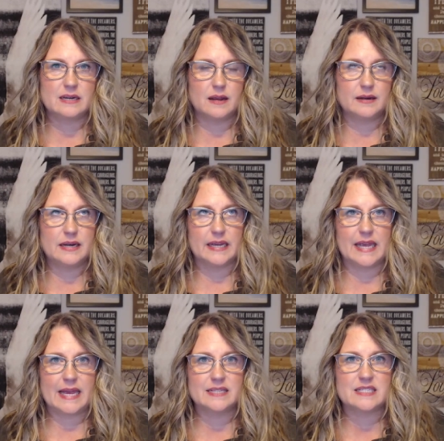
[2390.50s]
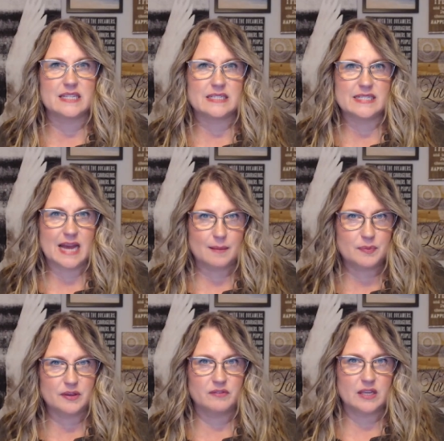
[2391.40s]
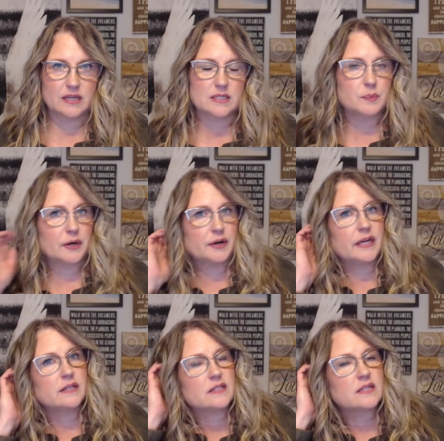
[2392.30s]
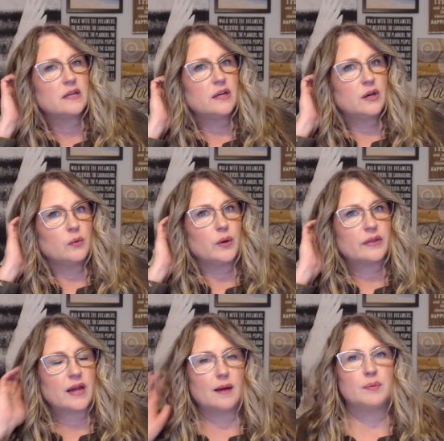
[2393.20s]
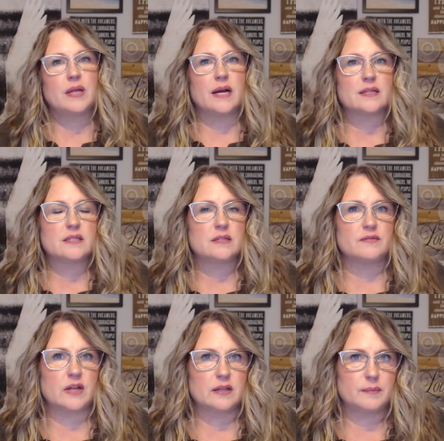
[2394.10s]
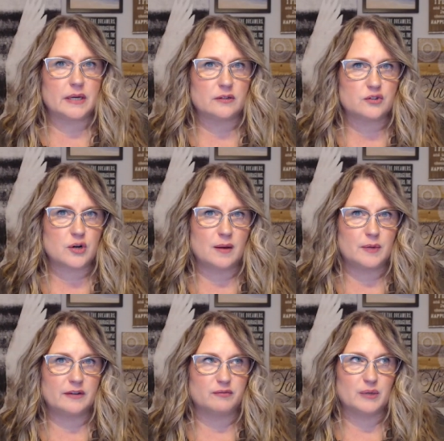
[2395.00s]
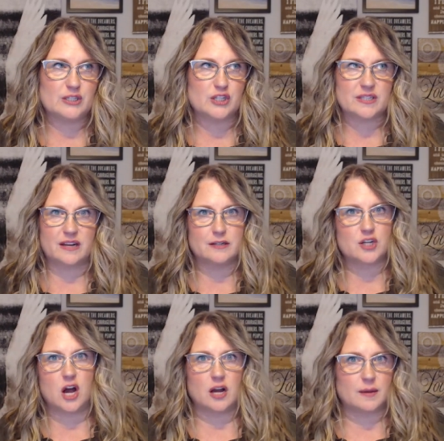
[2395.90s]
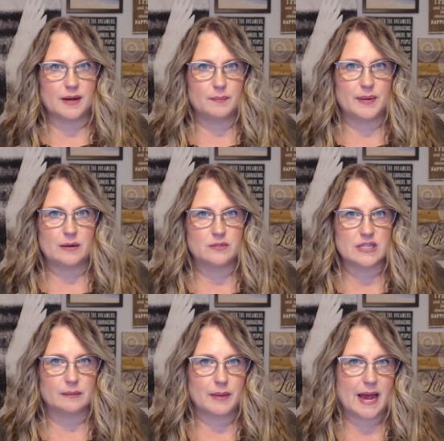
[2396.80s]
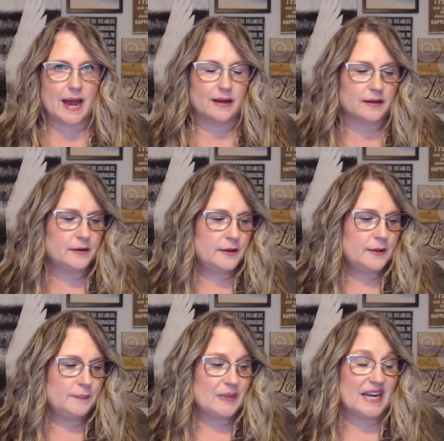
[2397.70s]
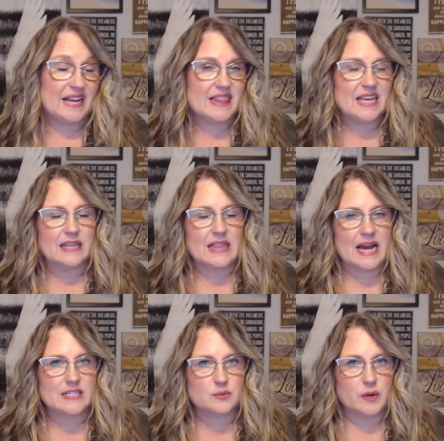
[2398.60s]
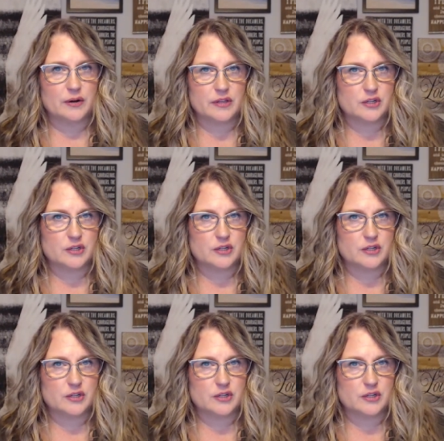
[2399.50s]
negates the depth of the experience with complex and developmental trauma if we just kind of talk about bouncing back. And I think that's where the